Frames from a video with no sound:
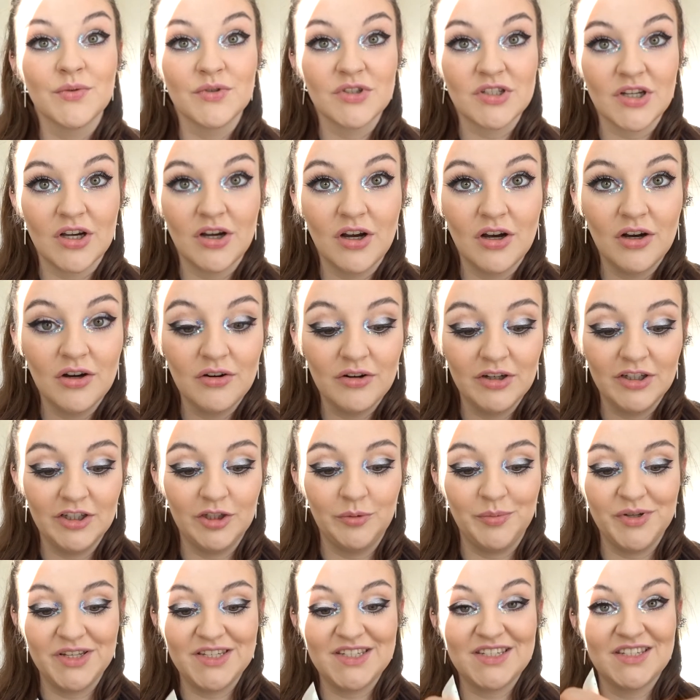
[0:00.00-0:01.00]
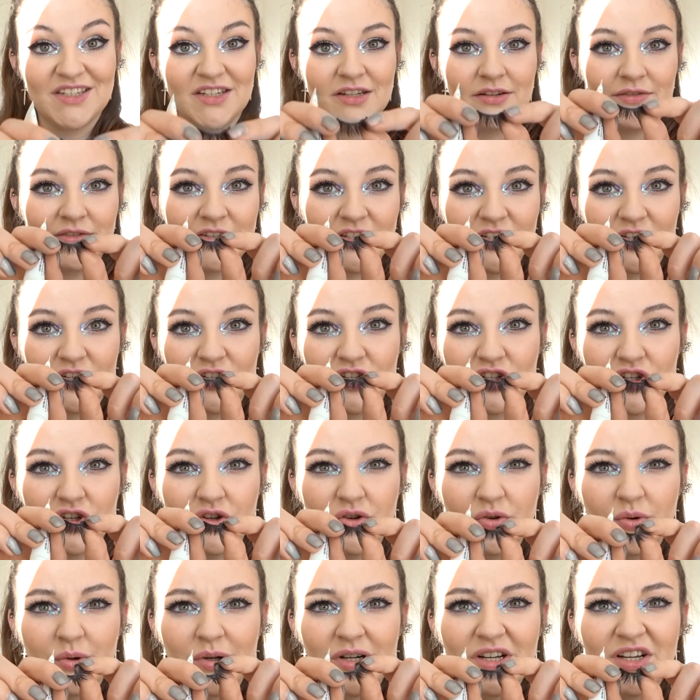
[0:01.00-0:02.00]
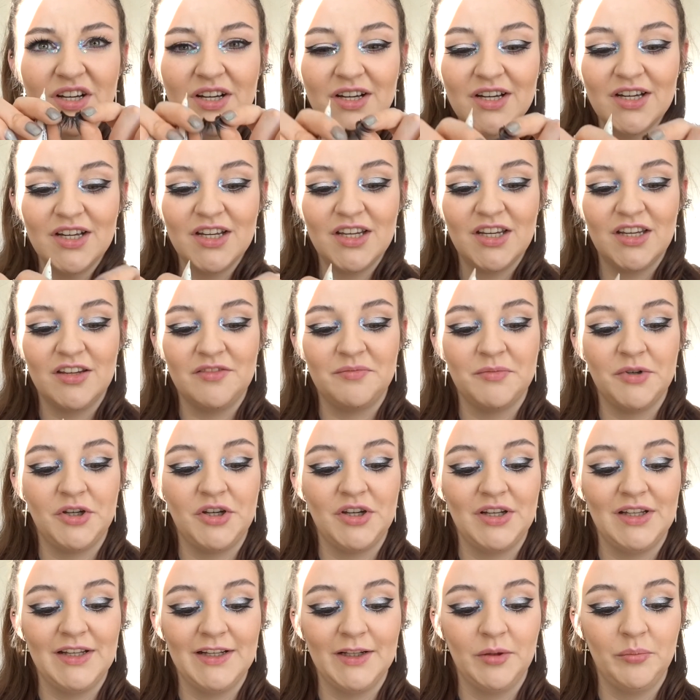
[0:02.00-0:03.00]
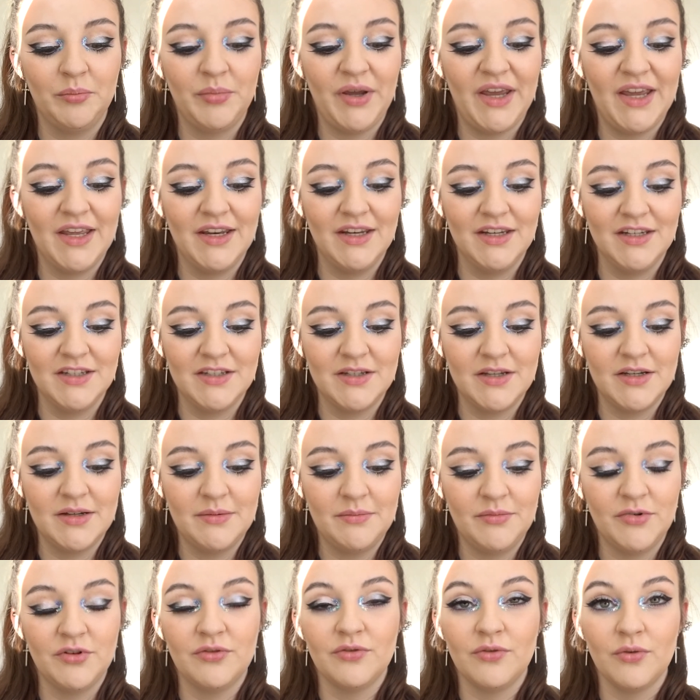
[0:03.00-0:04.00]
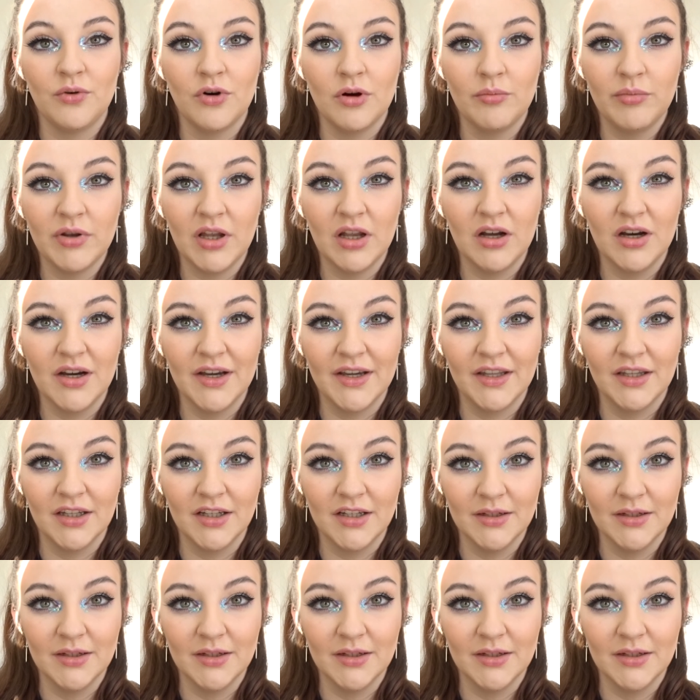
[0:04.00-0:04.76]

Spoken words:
ones are a little bit stiff, so do give them a good little bend before applying